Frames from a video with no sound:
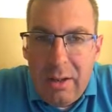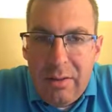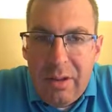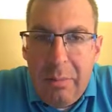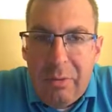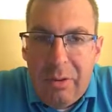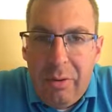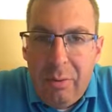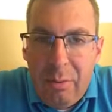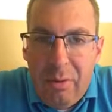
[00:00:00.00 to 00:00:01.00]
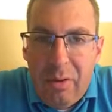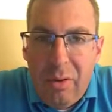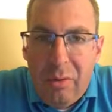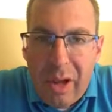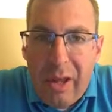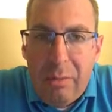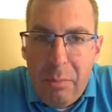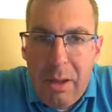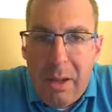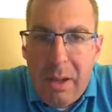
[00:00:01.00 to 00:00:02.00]
seems to take
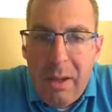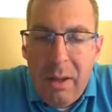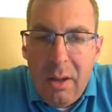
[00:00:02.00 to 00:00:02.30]
me